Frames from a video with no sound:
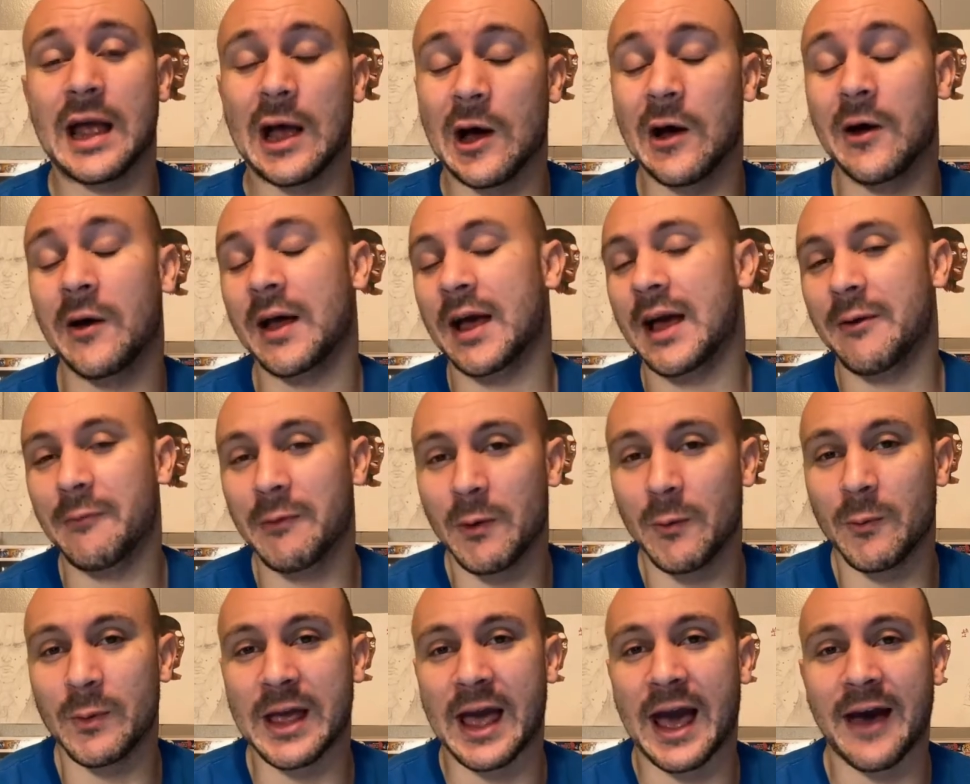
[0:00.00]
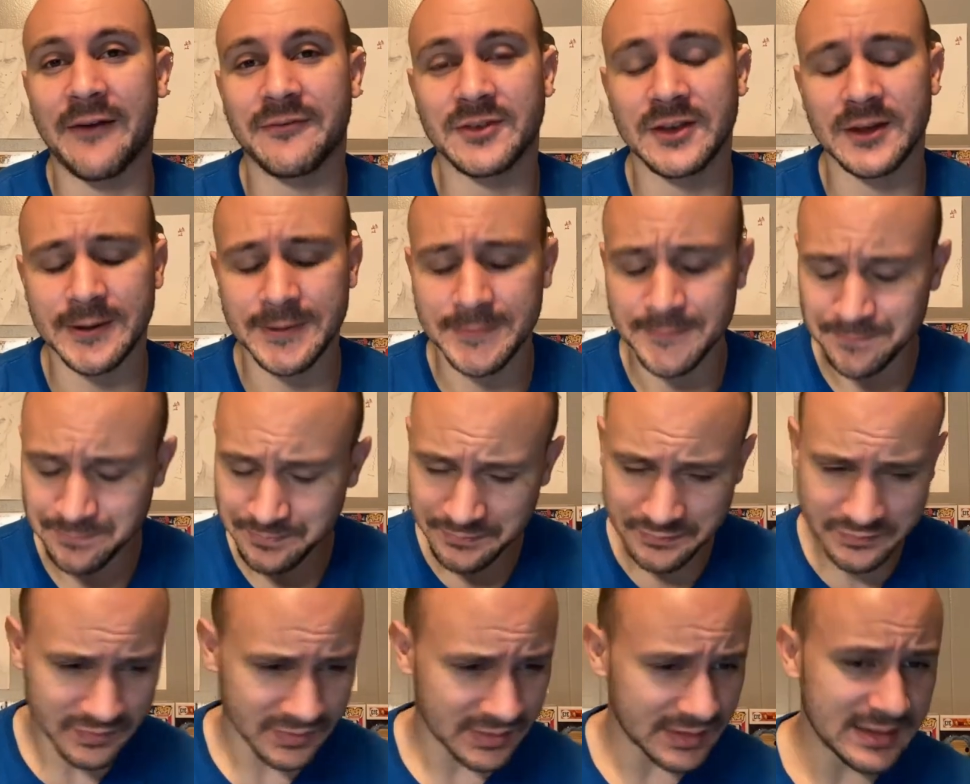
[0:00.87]
Okay, well, we have to
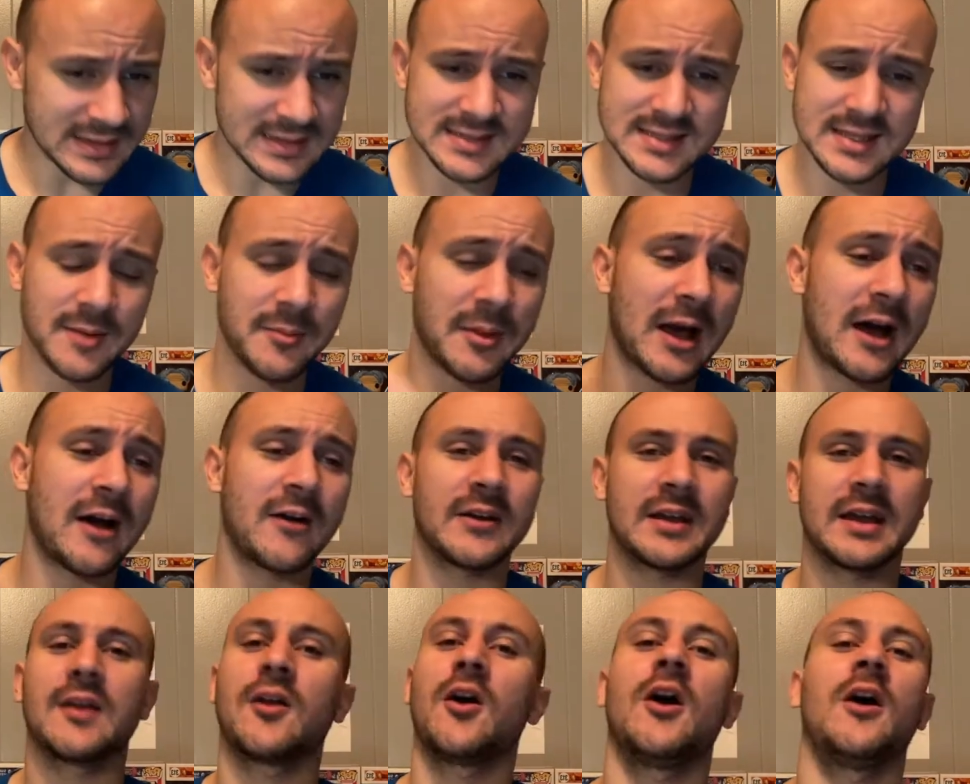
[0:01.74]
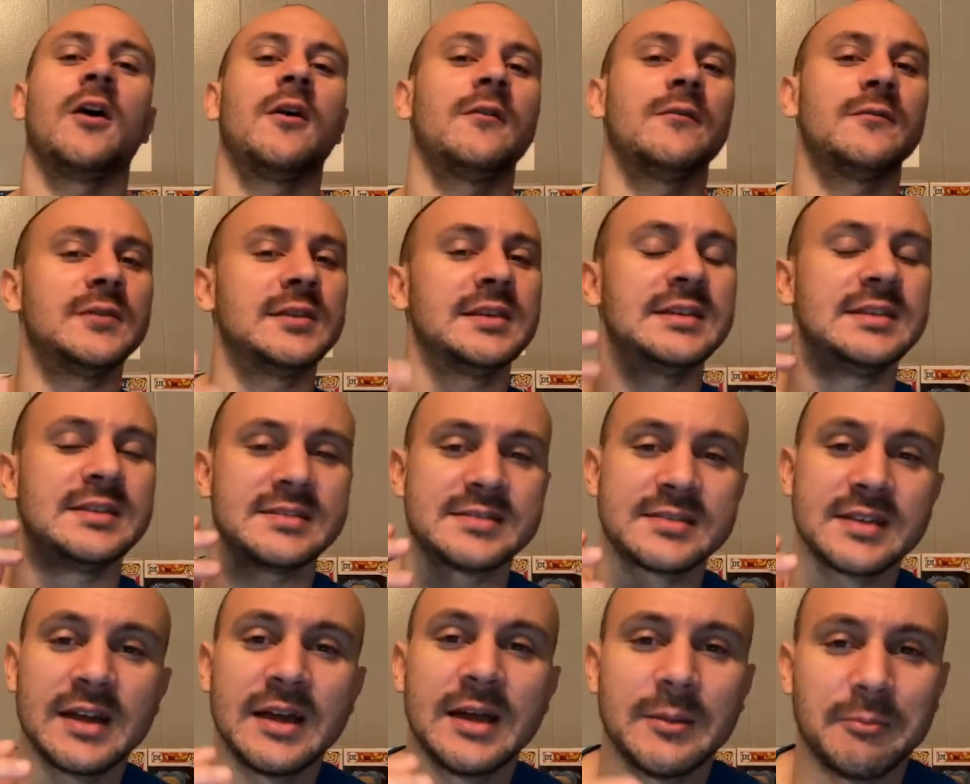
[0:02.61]
somehow get all of these
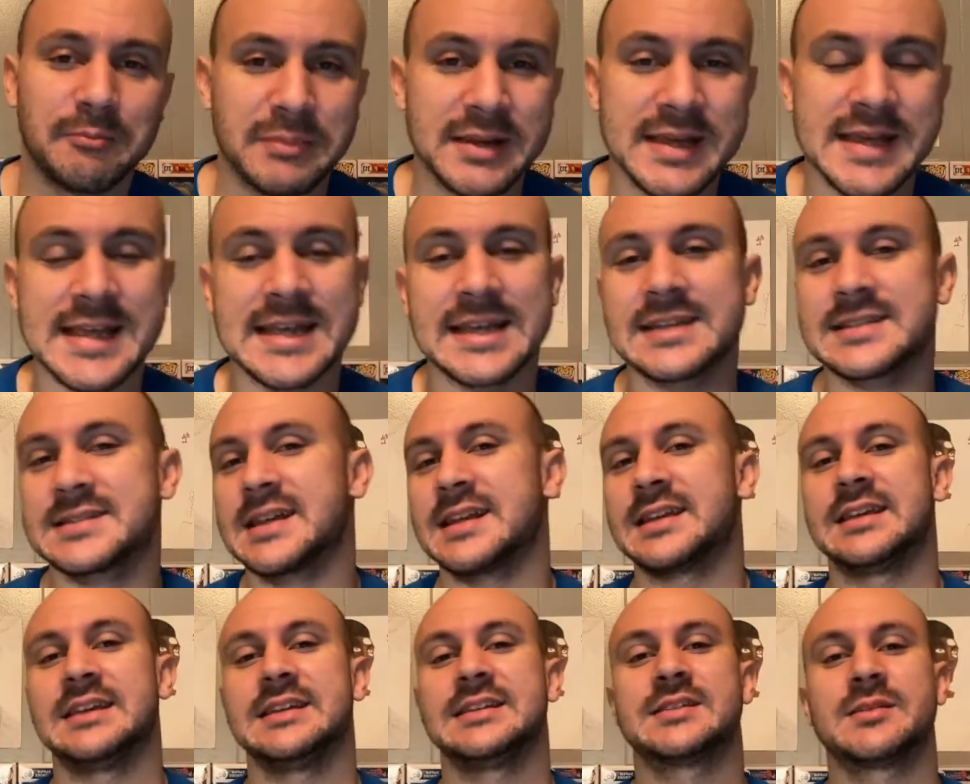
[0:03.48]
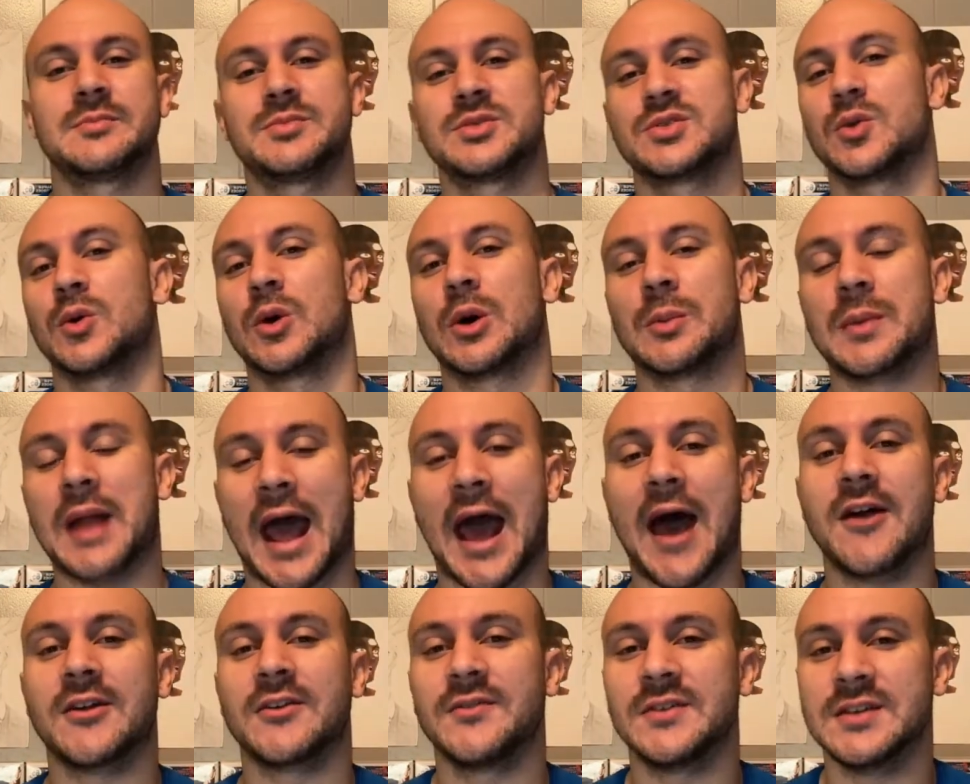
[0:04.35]
beings that he's absorbed
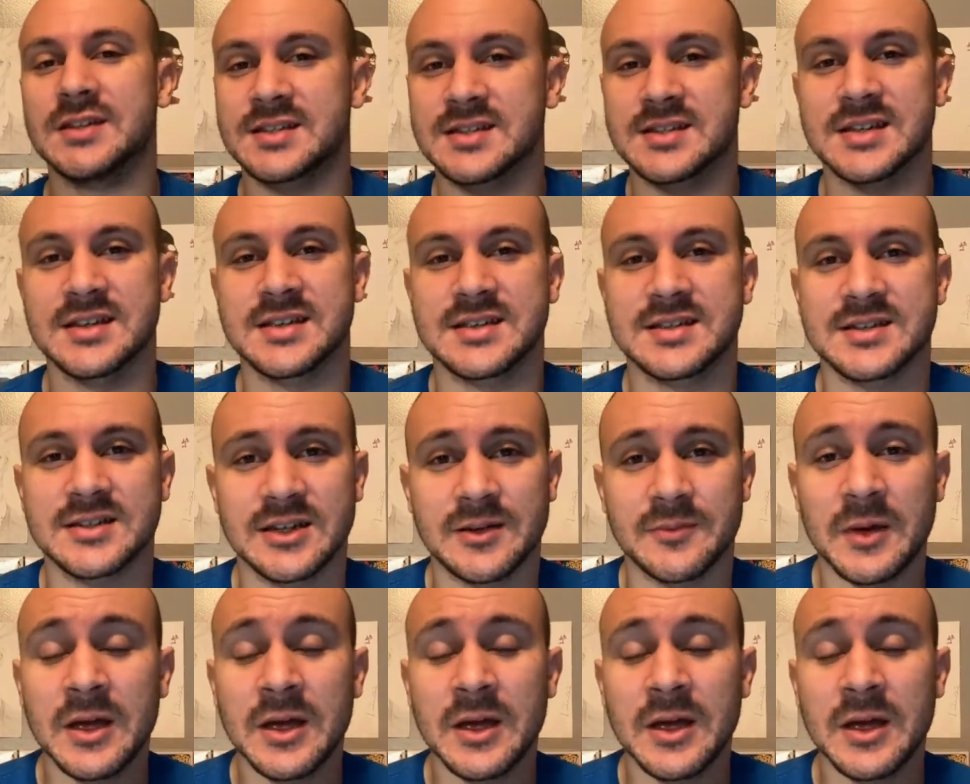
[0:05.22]
out of his system,